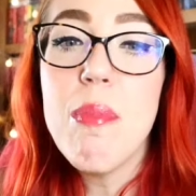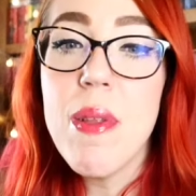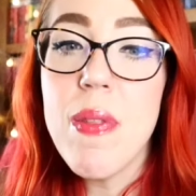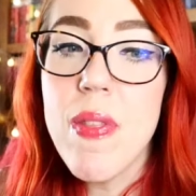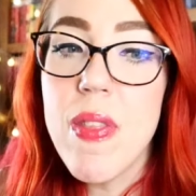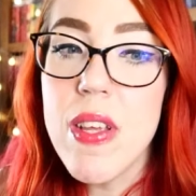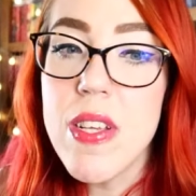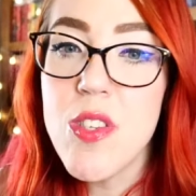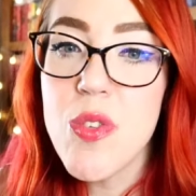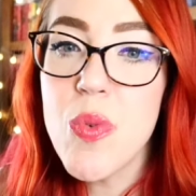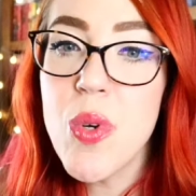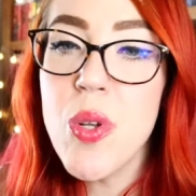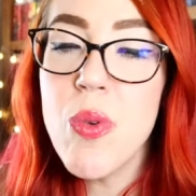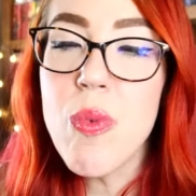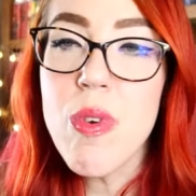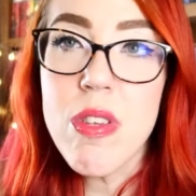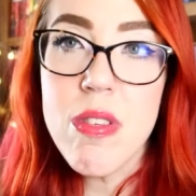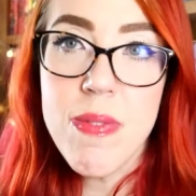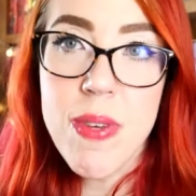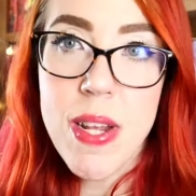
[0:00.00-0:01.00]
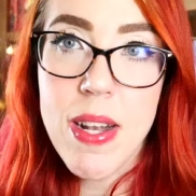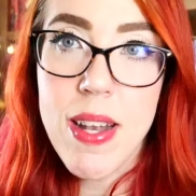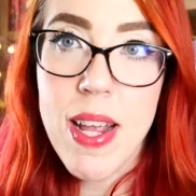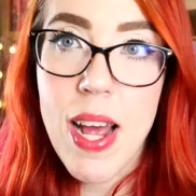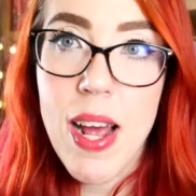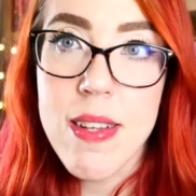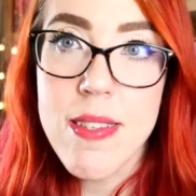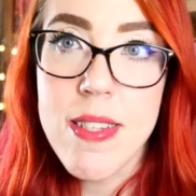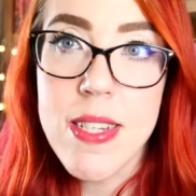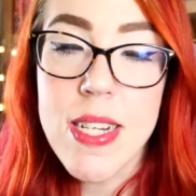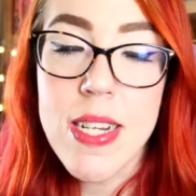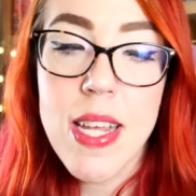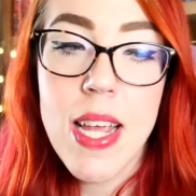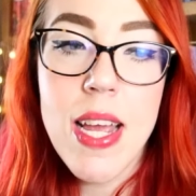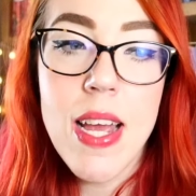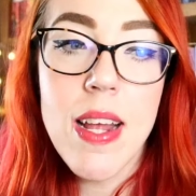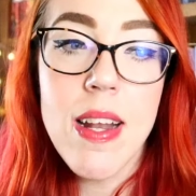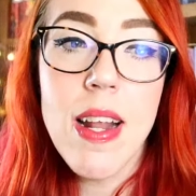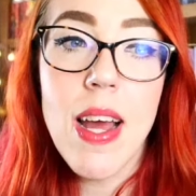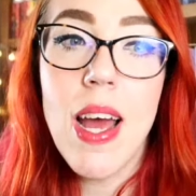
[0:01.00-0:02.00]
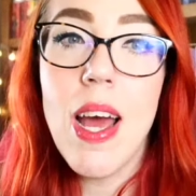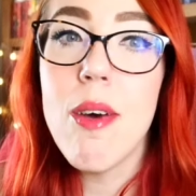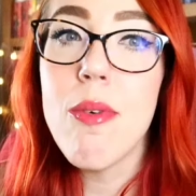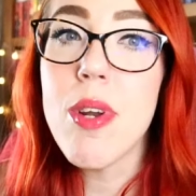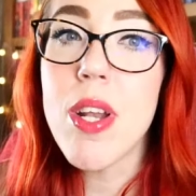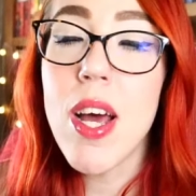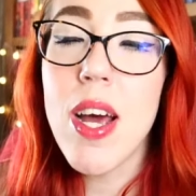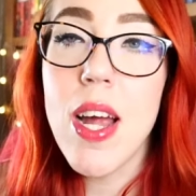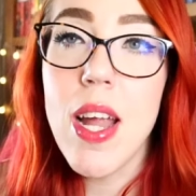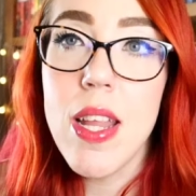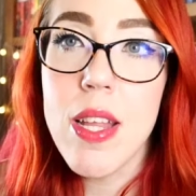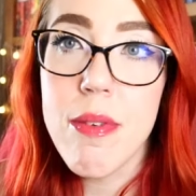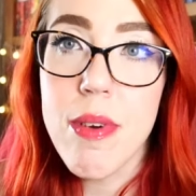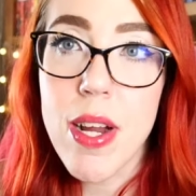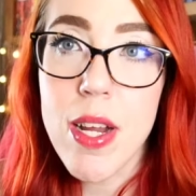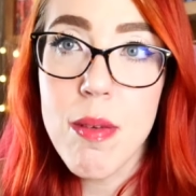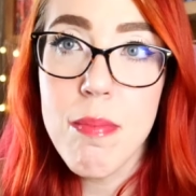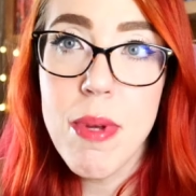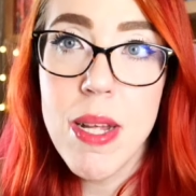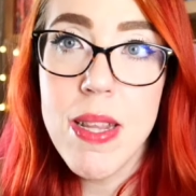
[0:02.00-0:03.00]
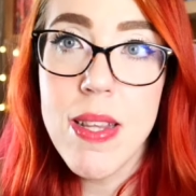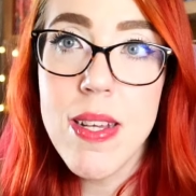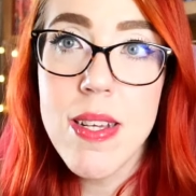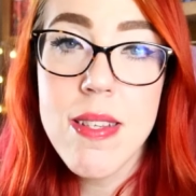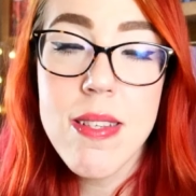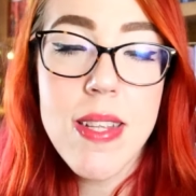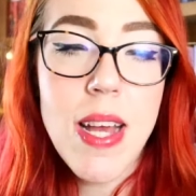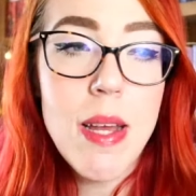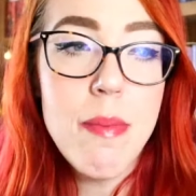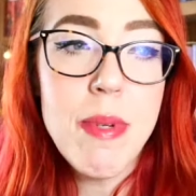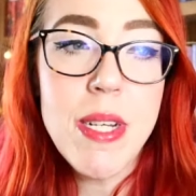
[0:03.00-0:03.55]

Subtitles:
but this one was fantastic, and I would highly recommend this.